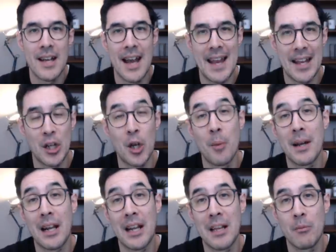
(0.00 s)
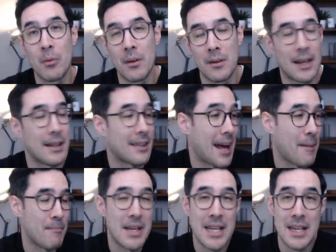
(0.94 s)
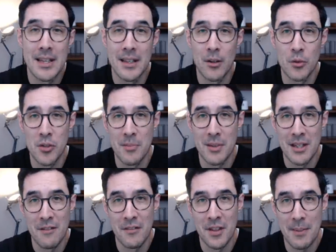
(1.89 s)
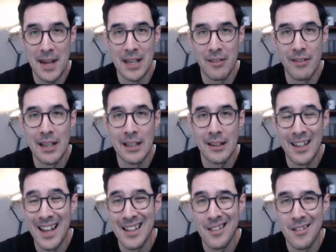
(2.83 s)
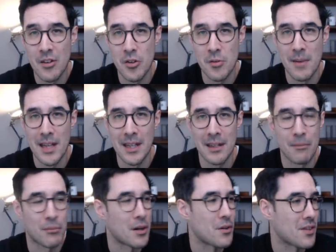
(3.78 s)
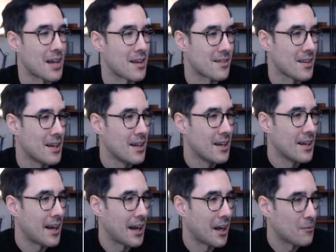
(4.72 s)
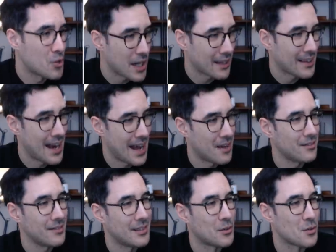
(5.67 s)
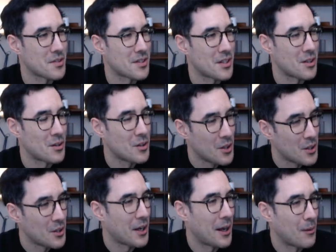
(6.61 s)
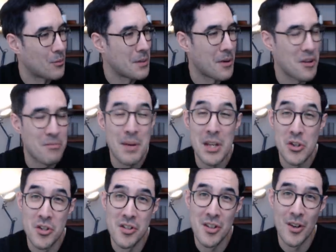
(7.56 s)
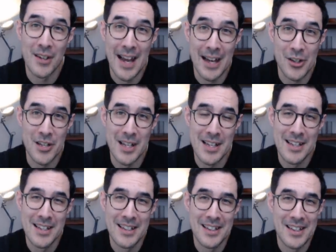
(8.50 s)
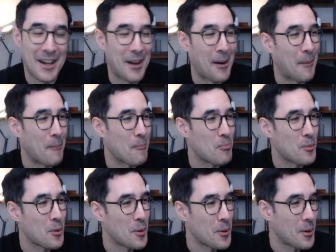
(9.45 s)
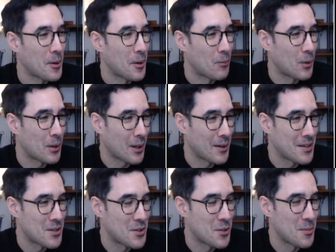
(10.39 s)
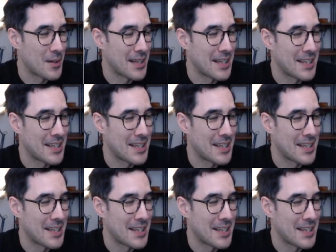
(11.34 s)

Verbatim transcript: and economically what might that mean, and ultimately for the Bank of England and their decision making process. Um, check that out, and also um, we both pitch a stock actually. Um, won't go into too many